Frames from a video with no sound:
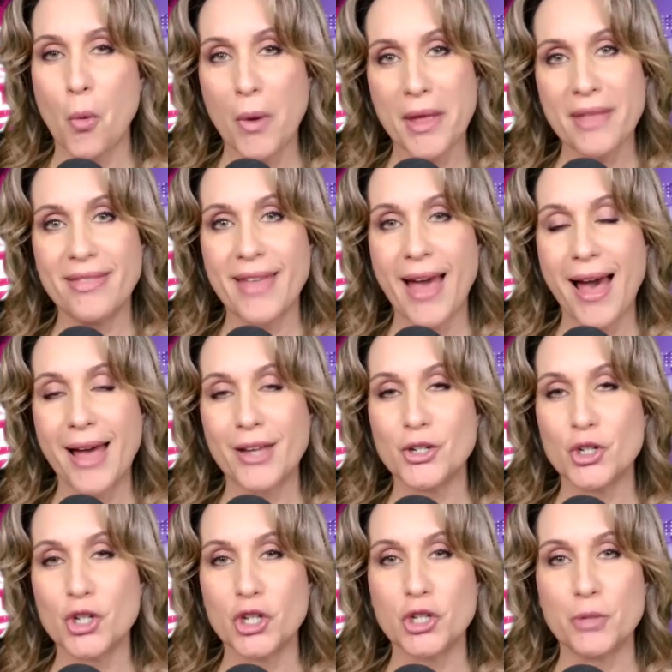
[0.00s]
With
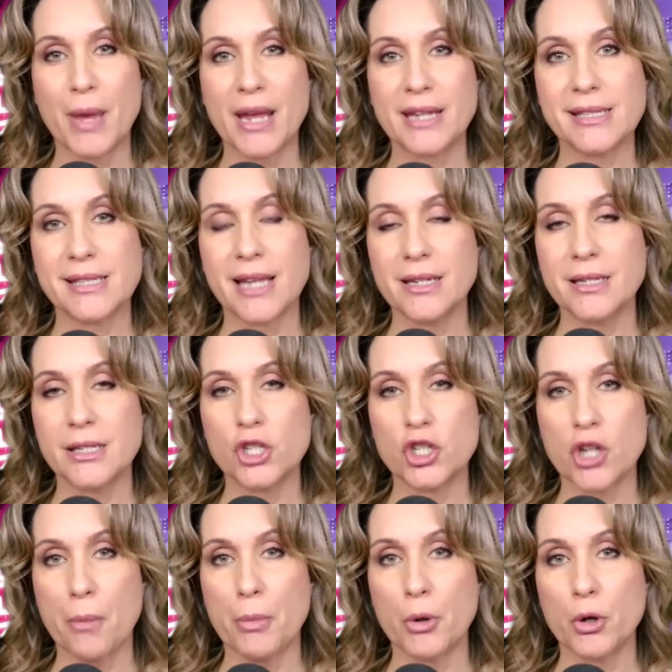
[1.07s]
that, Judge Bates sentenced
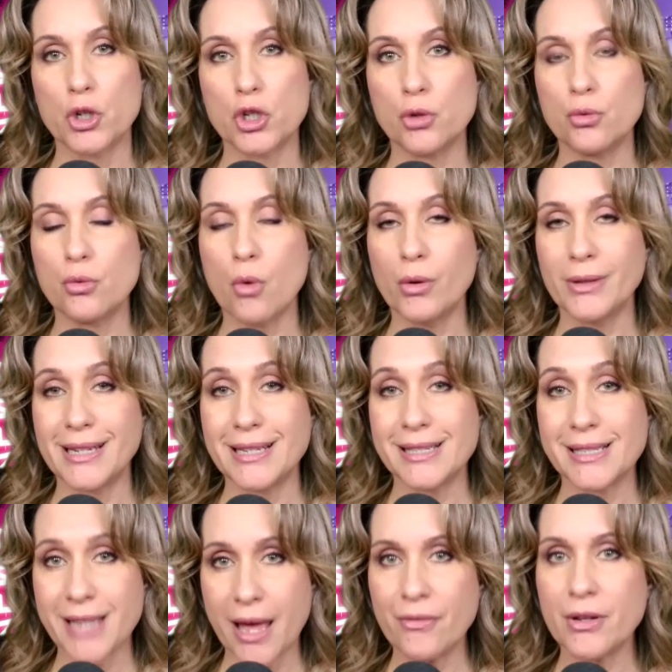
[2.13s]
Sheppard to only
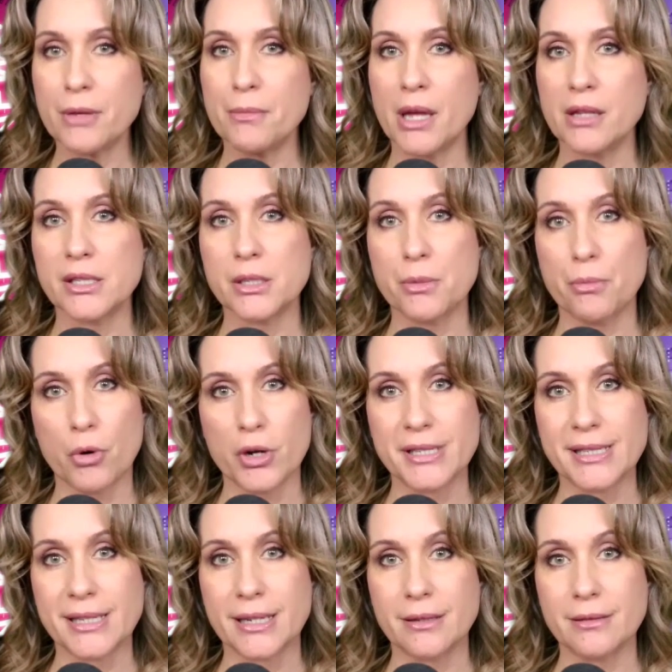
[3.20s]
7 months in
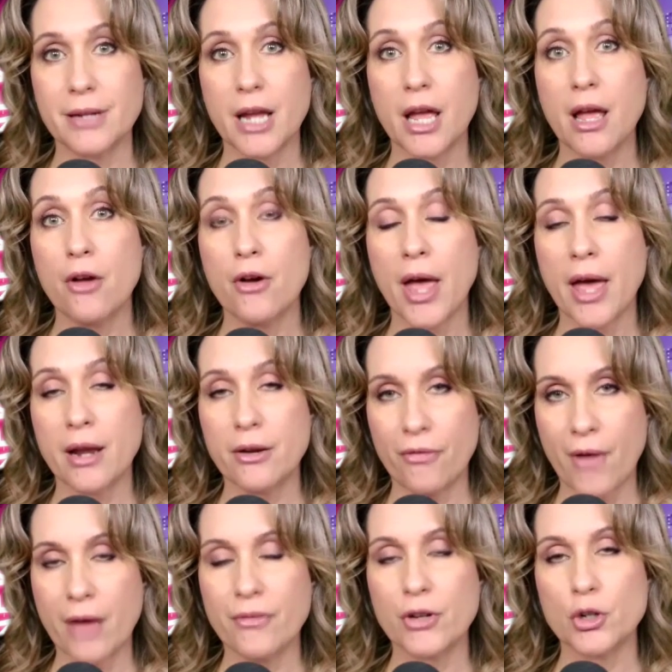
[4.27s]
prison and a
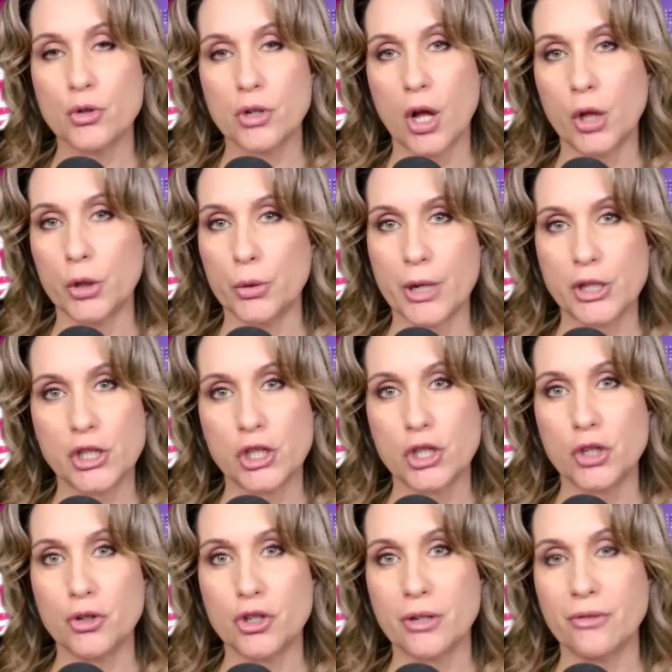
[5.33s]
$500
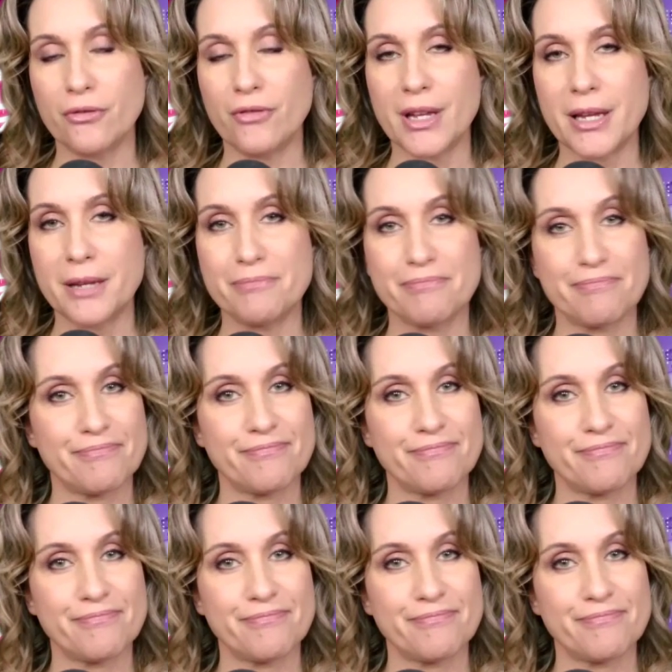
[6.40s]
restitution fee.